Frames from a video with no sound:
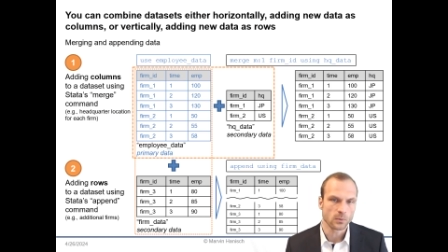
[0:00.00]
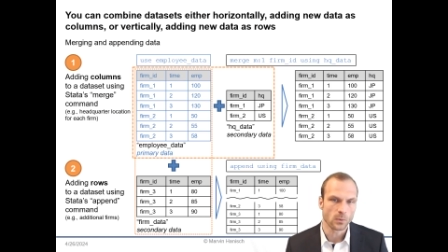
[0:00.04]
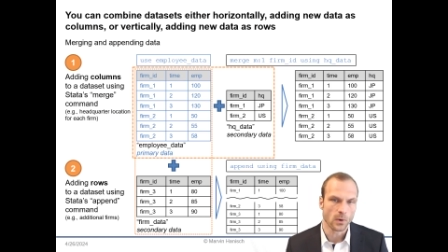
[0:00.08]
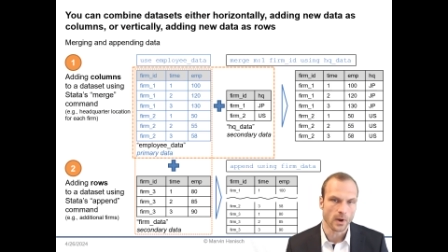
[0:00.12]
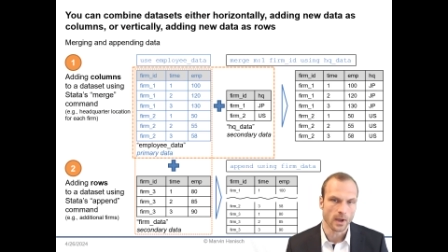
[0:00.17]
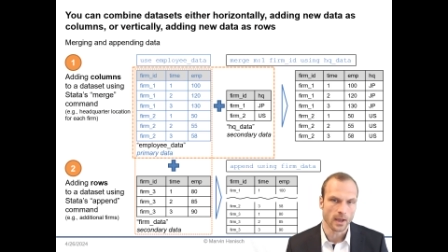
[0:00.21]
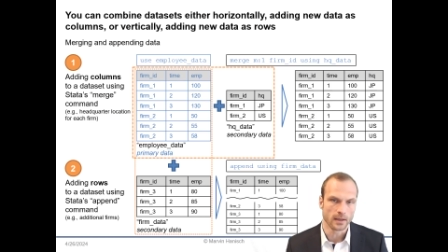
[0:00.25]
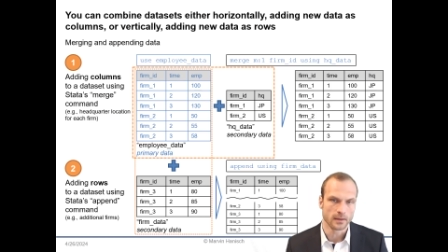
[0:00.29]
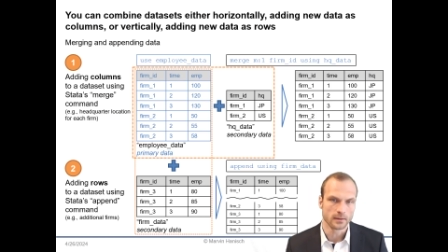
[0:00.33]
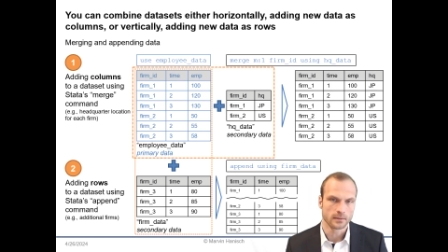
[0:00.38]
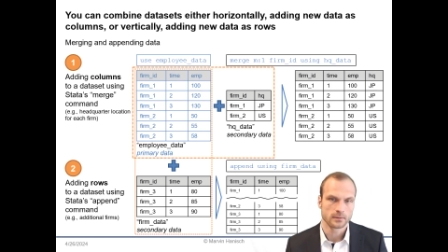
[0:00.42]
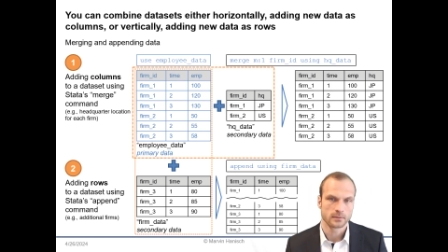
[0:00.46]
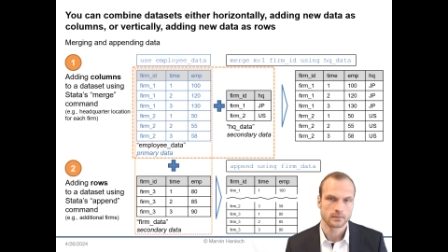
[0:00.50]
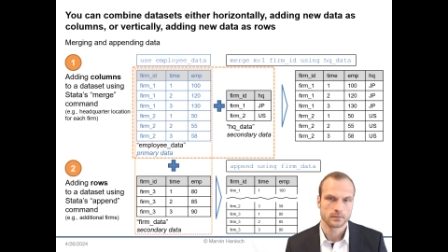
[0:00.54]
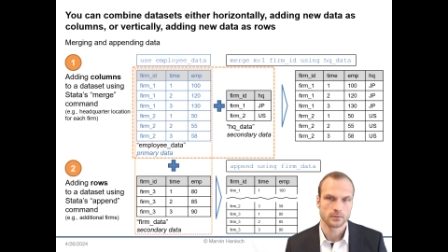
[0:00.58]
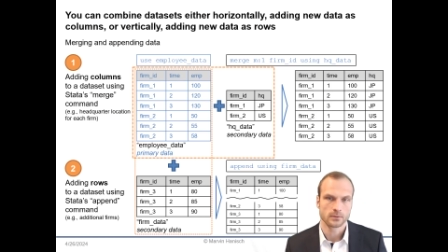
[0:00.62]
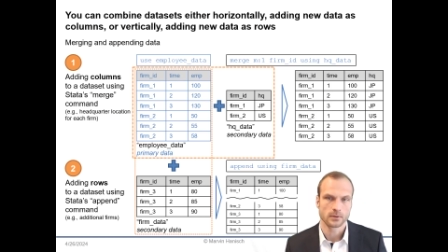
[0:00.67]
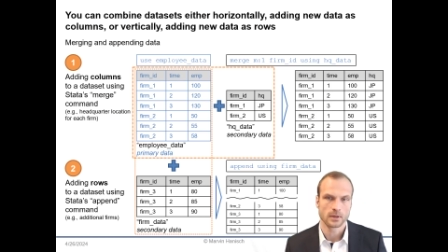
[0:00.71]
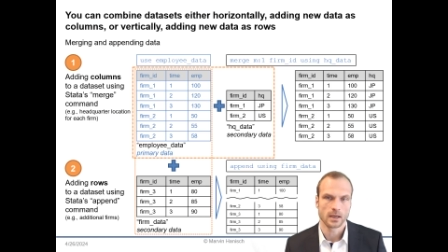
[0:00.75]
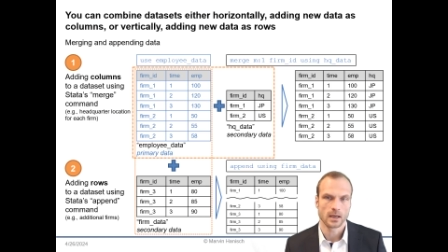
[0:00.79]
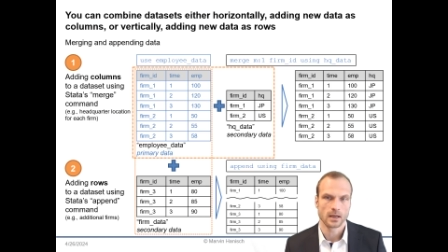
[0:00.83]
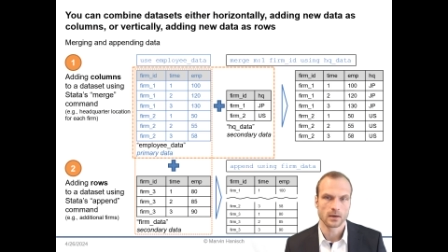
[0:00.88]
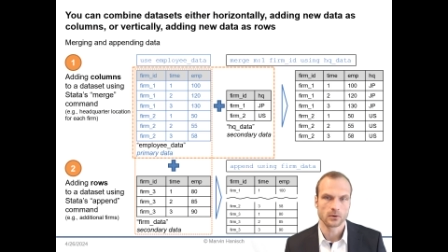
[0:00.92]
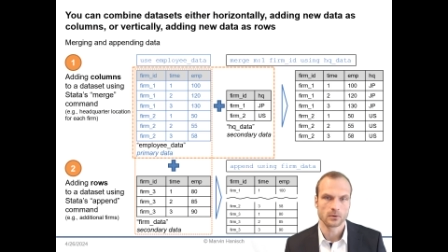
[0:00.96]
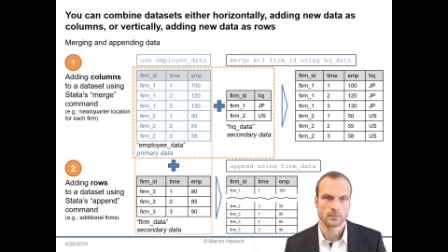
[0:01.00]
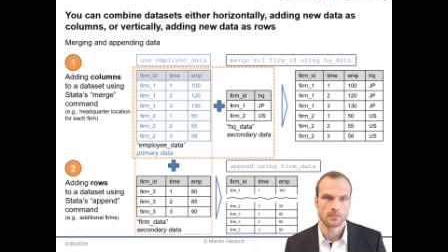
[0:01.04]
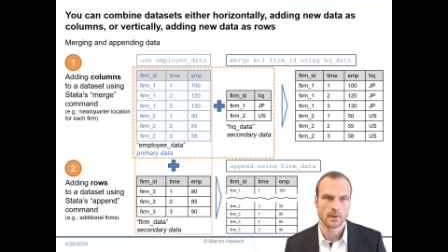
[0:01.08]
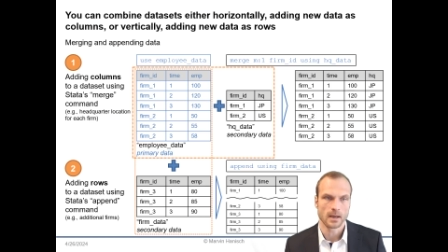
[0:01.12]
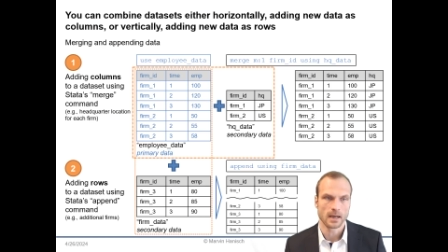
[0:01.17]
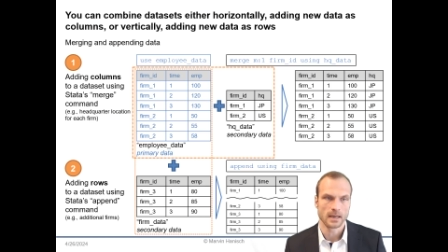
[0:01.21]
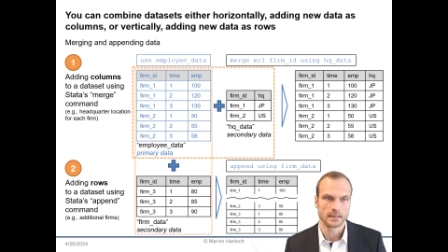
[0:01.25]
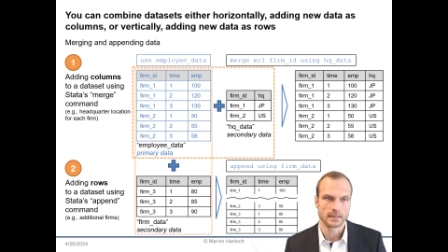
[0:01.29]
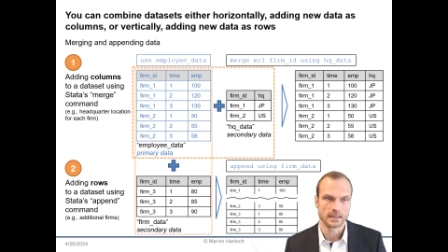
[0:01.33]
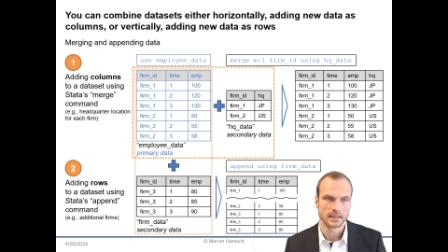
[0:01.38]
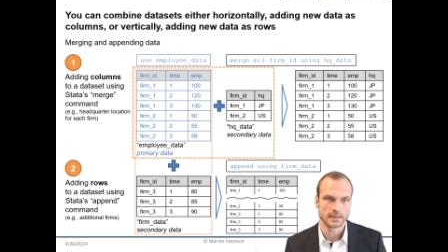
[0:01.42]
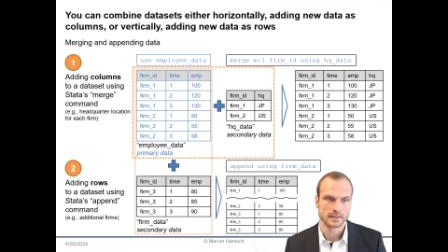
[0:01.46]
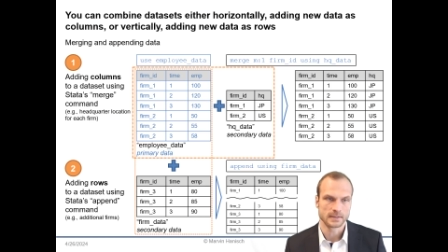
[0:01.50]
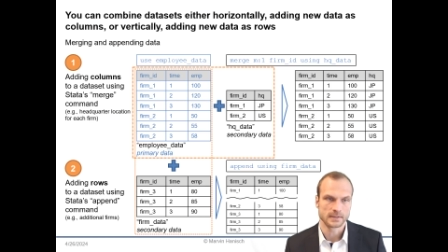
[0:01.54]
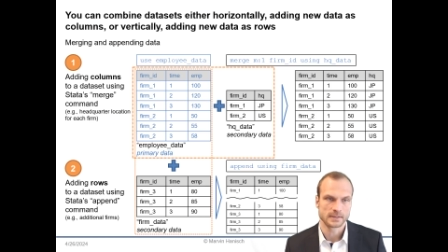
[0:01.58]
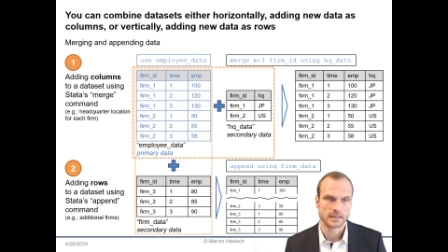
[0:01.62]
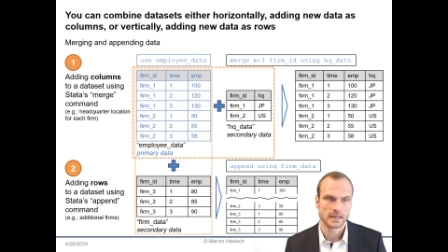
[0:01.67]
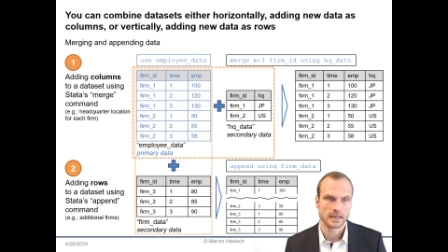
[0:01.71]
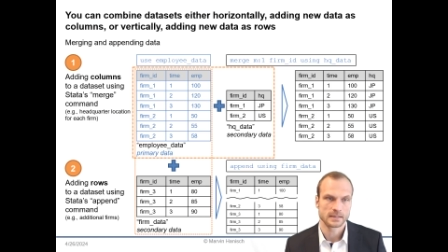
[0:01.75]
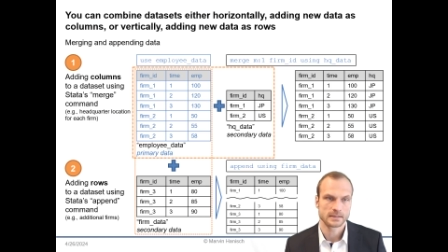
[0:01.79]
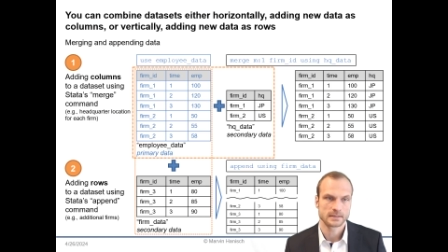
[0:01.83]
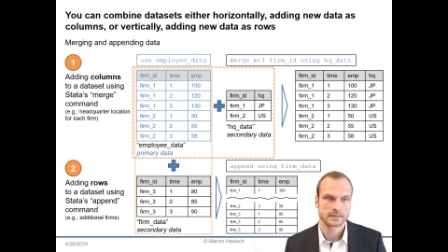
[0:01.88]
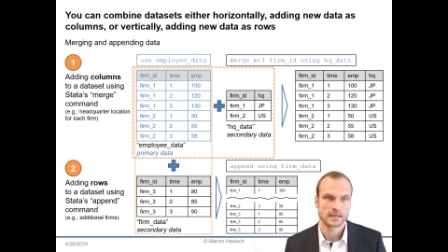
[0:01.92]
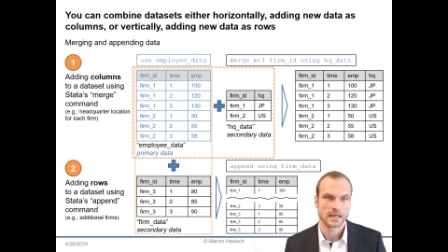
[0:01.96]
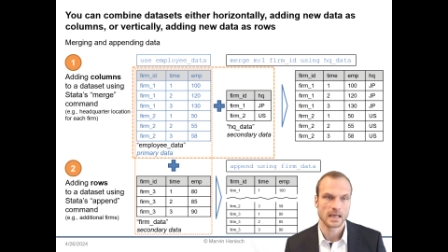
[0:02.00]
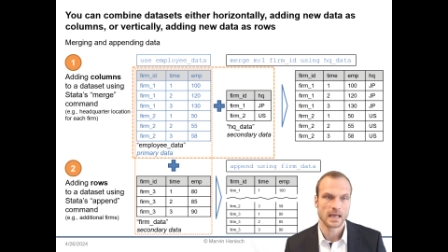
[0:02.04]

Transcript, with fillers: way you can combine data sets,